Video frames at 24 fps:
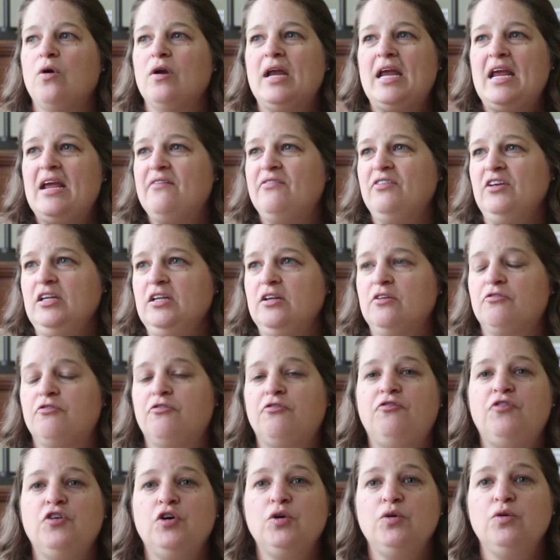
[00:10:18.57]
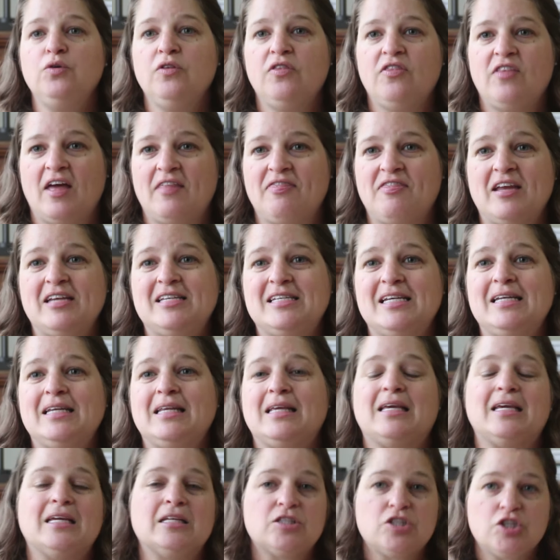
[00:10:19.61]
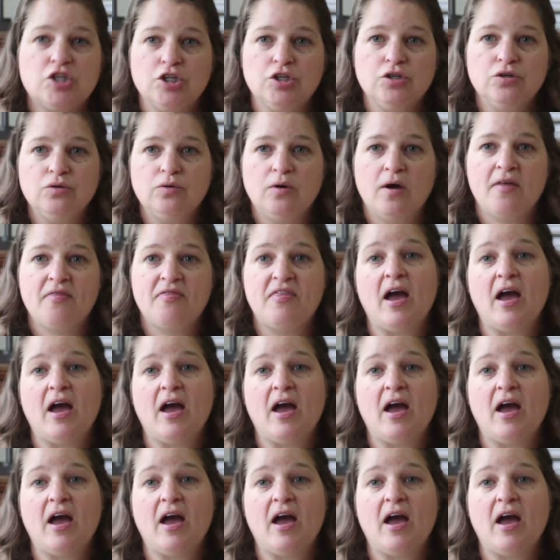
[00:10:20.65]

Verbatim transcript: even food that they didn't get to